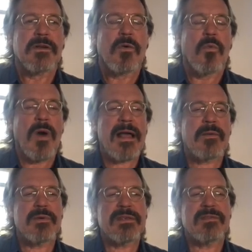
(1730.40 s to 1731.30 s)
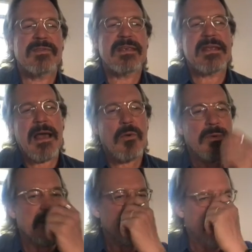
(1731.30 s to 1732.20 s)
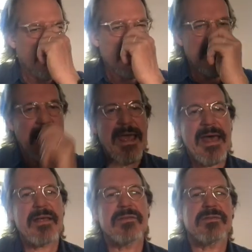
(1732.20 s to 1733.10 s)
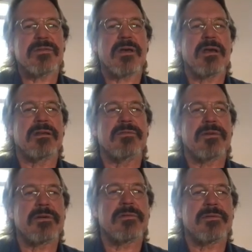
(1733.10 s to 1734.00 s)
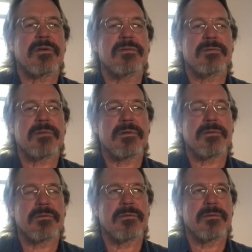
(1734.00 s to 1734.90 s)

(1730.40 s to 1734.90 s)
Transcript: Why we see how we see as kind of a a, a,